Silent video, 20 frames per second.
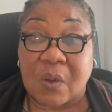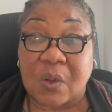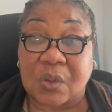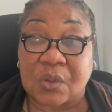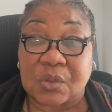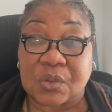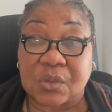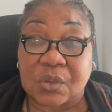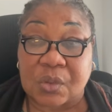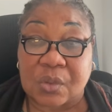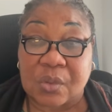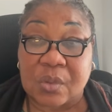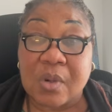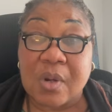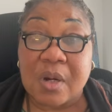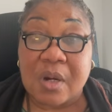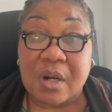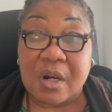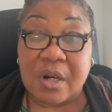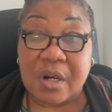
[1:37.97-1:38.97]
also
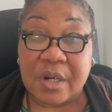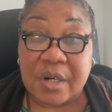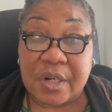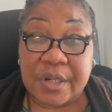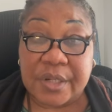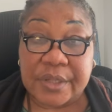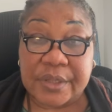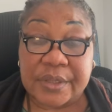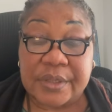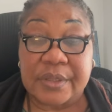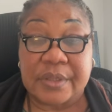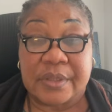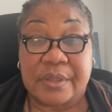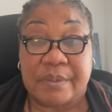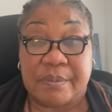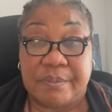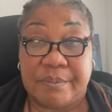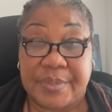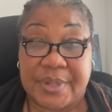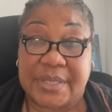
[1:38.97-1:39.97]
earn
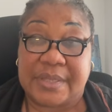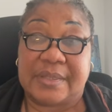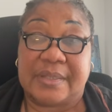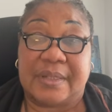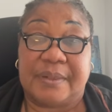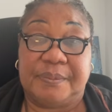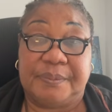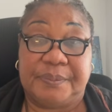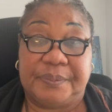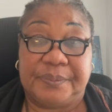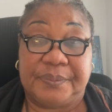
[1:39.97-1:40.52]
better.